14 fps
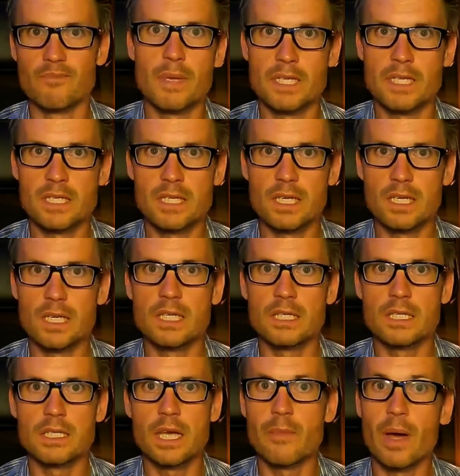Messy is a
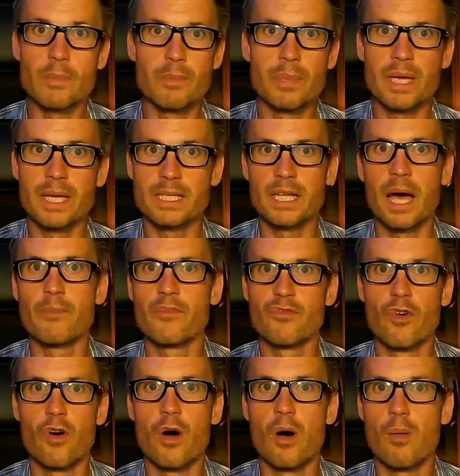term I picked up
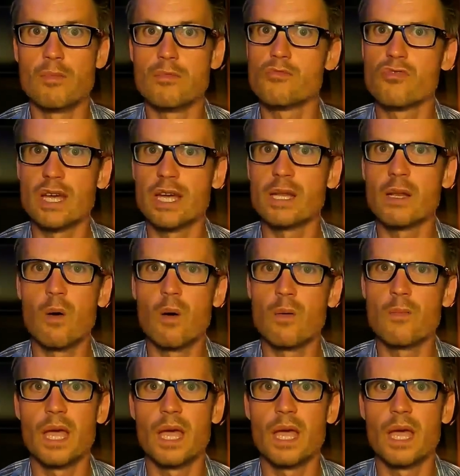from Ryan Law,